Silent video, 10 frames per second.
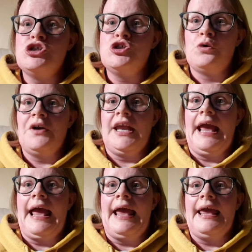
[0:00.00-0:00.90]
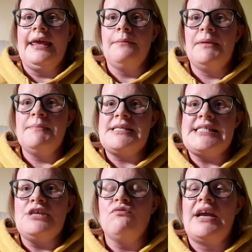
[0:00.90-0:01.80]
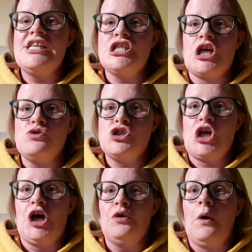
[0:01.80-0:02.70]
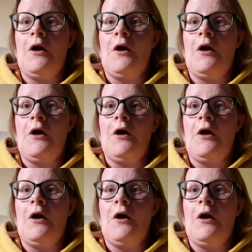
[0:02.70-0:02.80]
during a BBC radio show